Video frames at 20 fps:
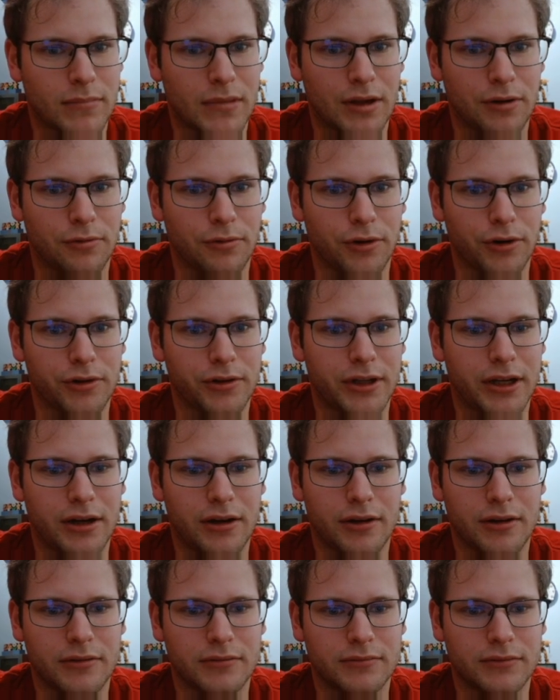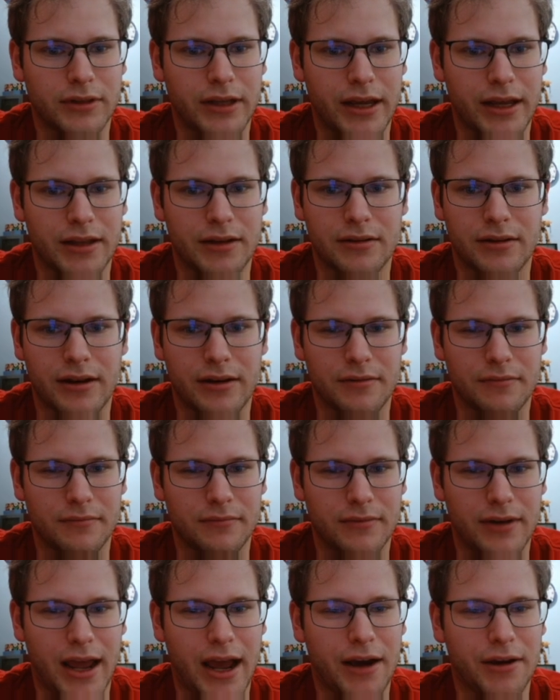Royal here, yeah,
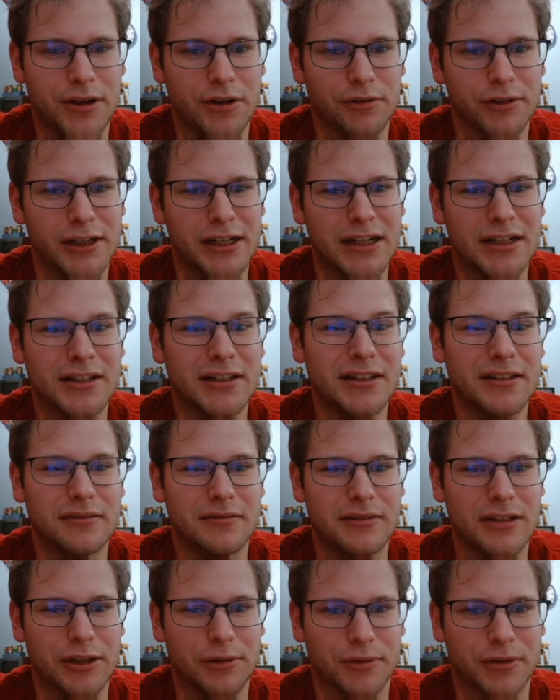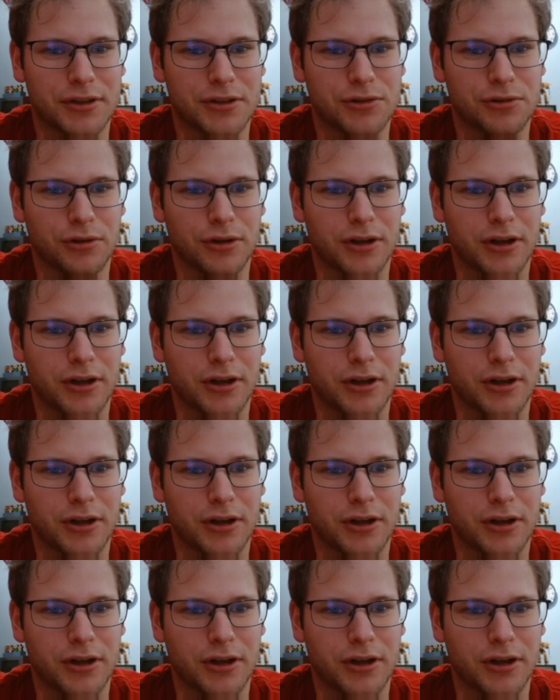now you really need to deal with the Sork,